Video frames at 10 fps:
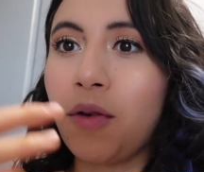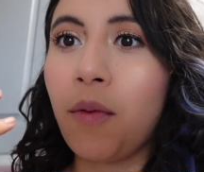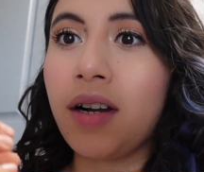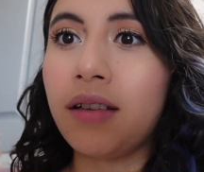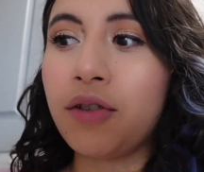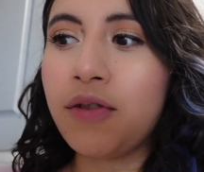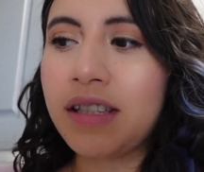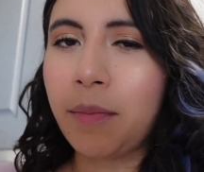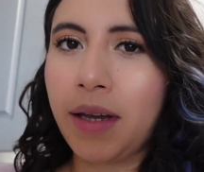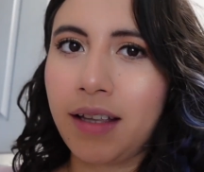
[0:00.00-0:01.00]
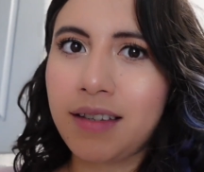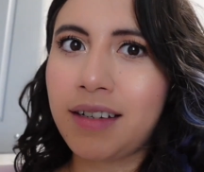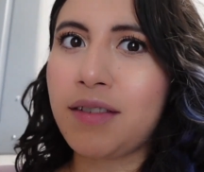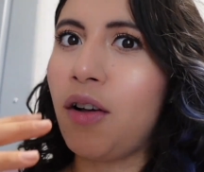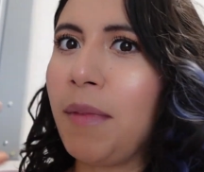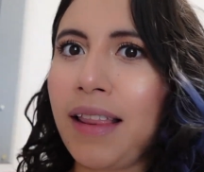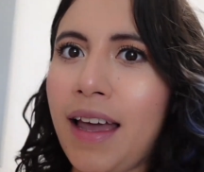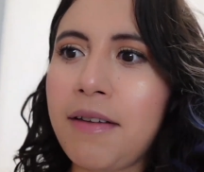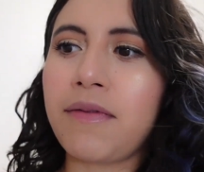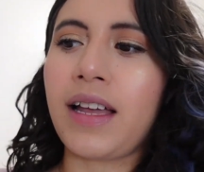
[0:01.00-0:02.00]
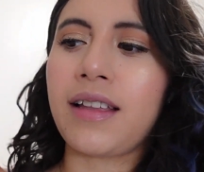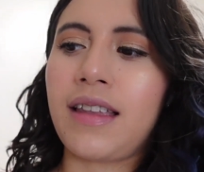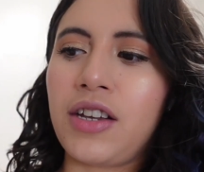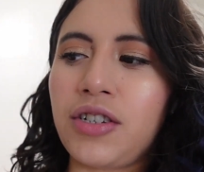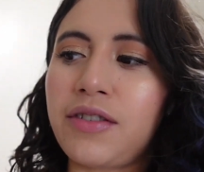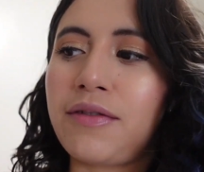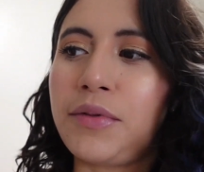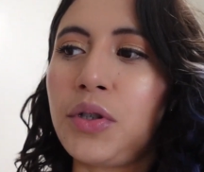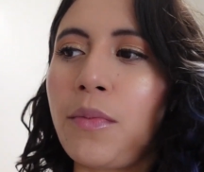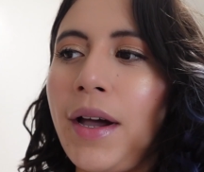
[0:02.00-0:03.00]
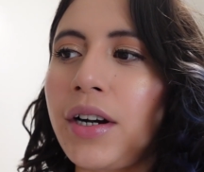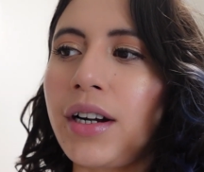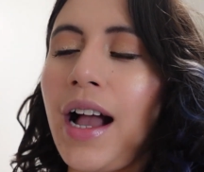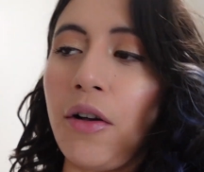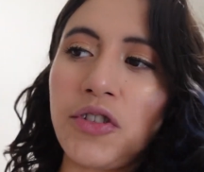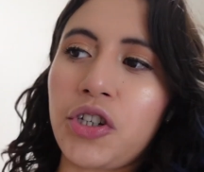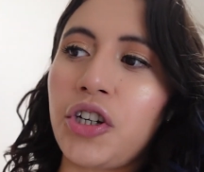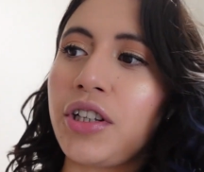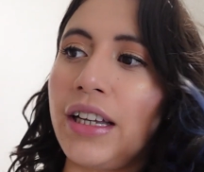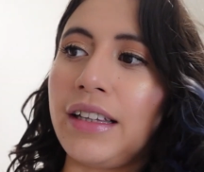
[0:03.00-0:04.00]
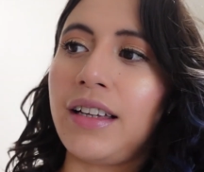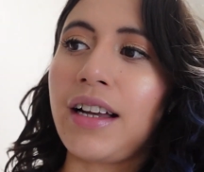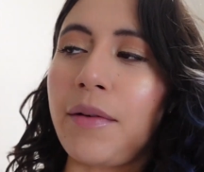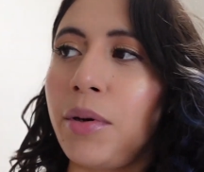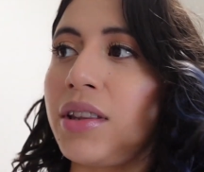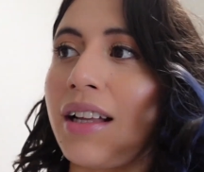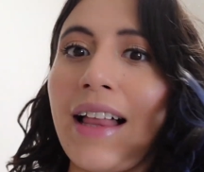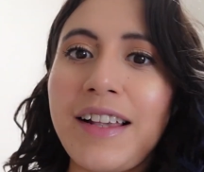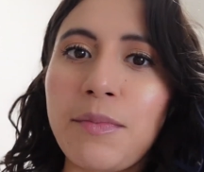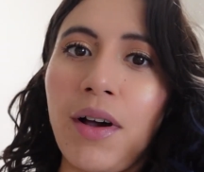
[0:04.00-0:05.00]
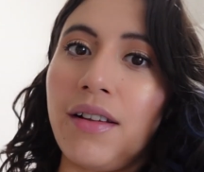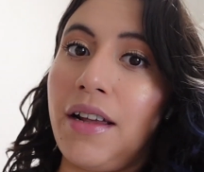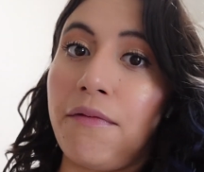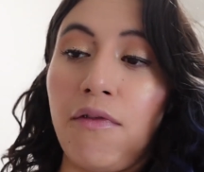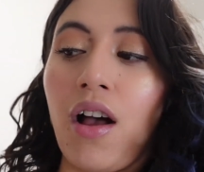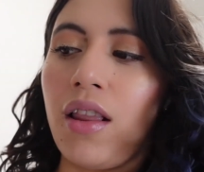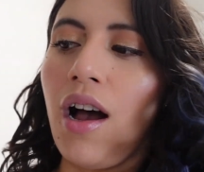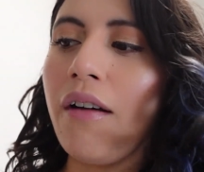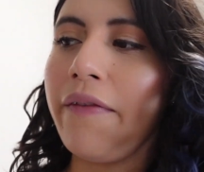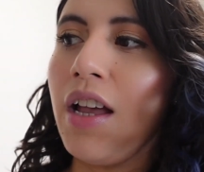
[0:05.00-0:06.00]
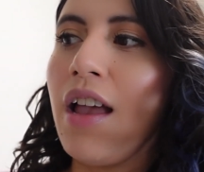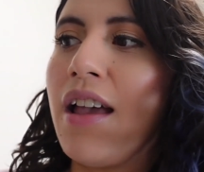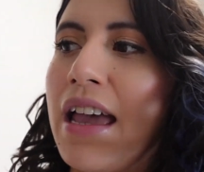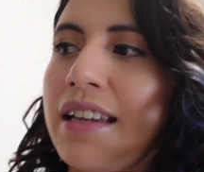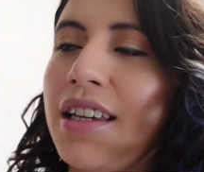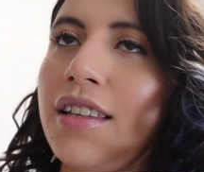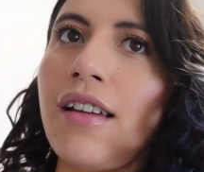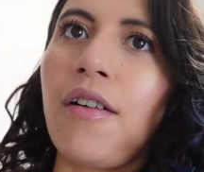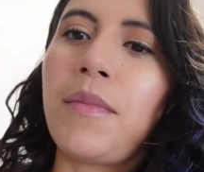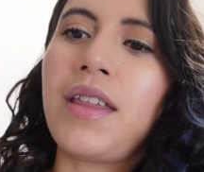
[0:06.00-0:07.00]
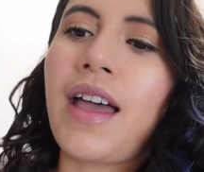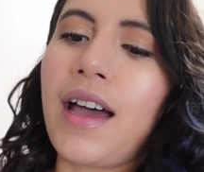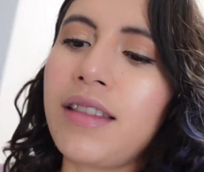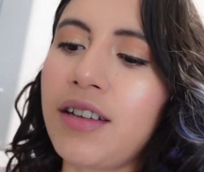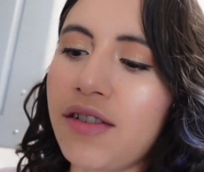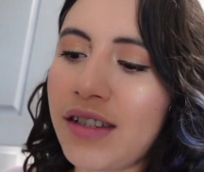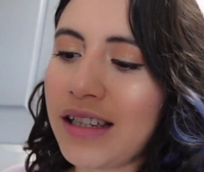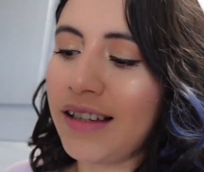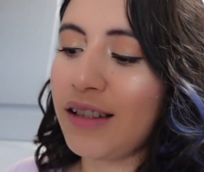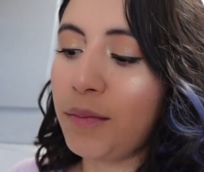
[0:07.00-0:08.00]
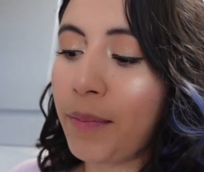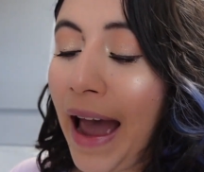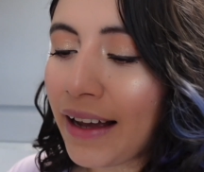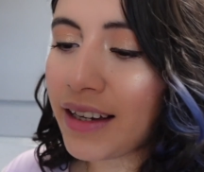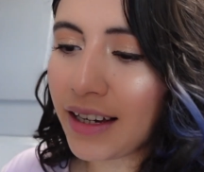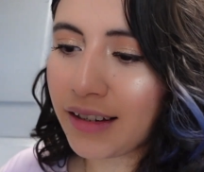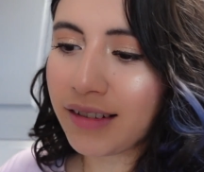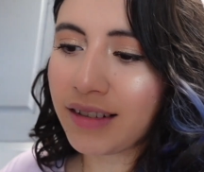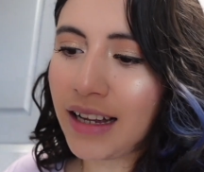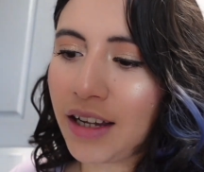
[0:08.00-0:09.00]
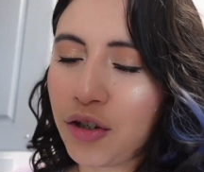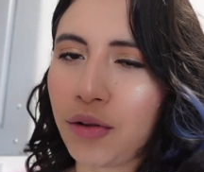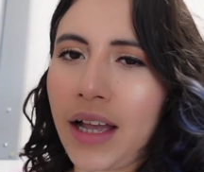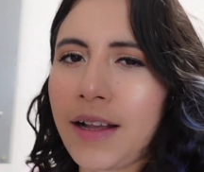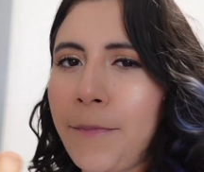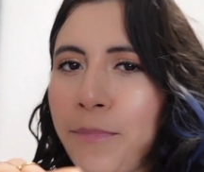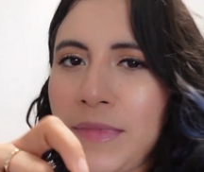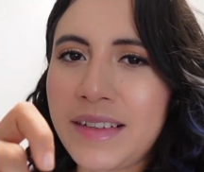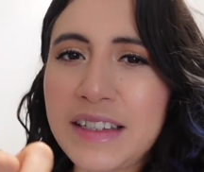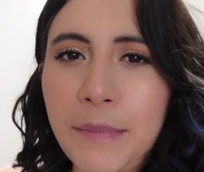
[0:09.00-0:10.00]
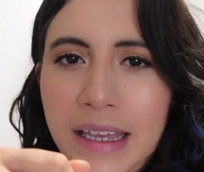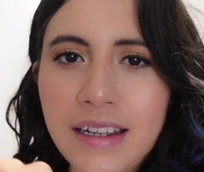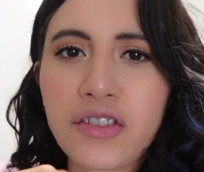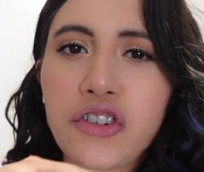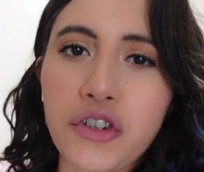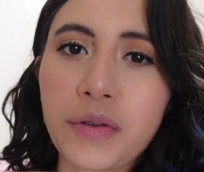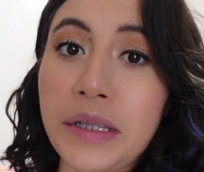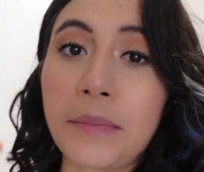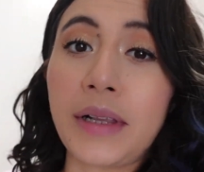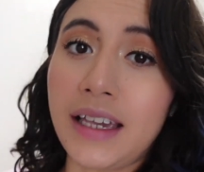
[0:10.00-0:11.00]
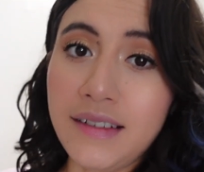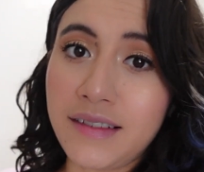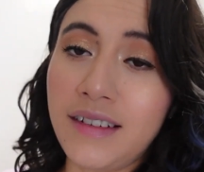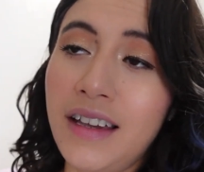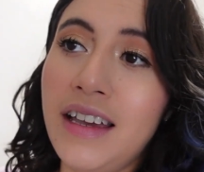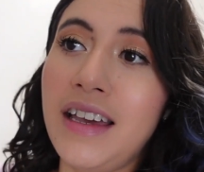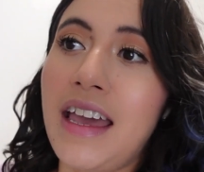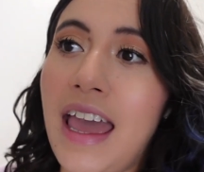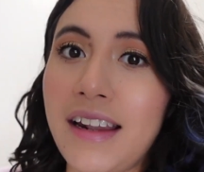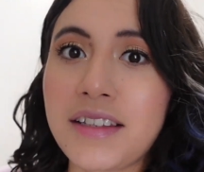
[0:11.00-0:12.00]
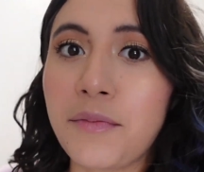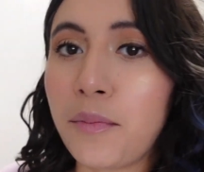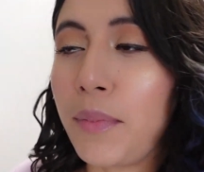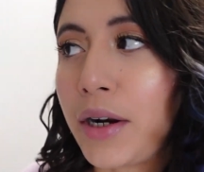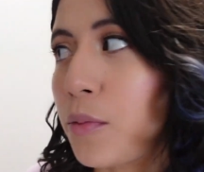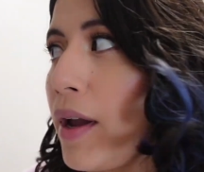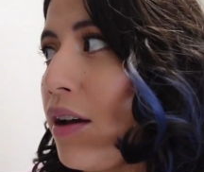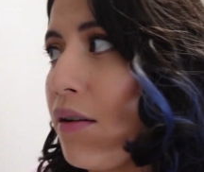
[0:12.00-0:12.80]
don't want to lose the pins because all my life, like, they just, no matter how securely I think I put the clasp on, they fall off. And he taught me that there's these backings that you like spin and screw into place, and it's a better way